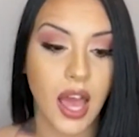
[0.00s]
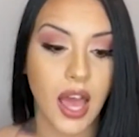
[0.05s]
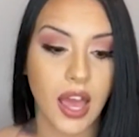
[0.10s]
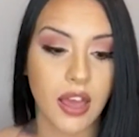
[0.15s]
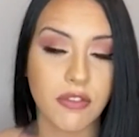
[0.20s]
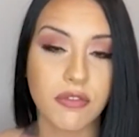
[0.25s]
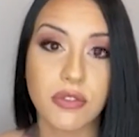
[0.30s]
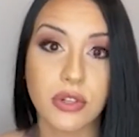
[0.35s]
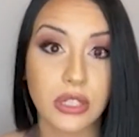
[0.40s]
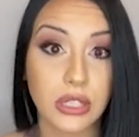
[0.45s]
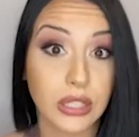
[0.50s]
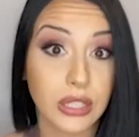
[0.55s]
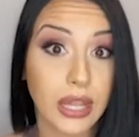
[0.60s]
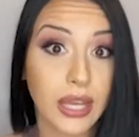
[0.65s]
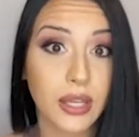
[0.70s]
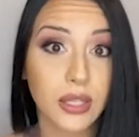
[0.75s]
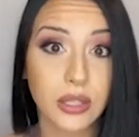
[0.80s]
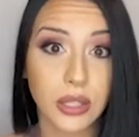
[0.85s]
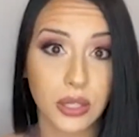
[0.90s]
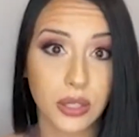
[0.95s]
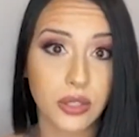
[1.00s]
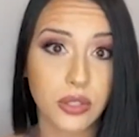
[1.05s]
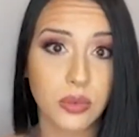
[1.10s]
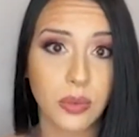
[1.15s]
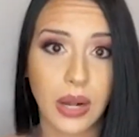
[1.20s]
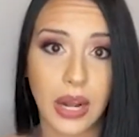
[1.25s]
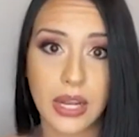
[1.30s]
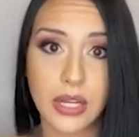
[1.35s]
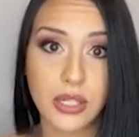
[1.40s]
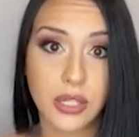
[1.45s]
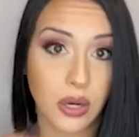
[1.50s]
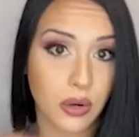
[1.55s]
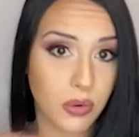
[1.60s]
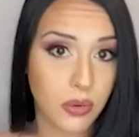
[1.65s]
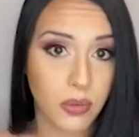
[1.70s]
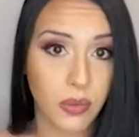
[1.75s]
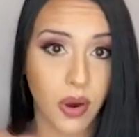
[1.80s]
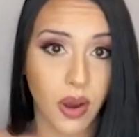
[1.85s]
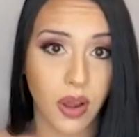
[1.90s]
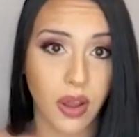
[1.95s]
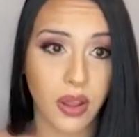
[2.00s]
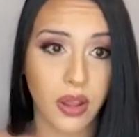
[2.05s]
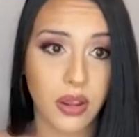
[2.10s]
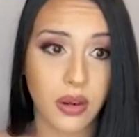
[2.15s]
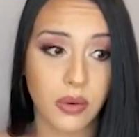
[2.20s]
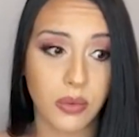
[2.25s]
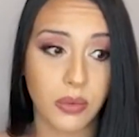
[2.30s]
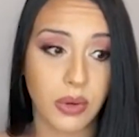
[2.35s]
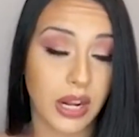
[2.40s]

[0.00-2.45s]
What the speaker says: I've really like learned what I don't want,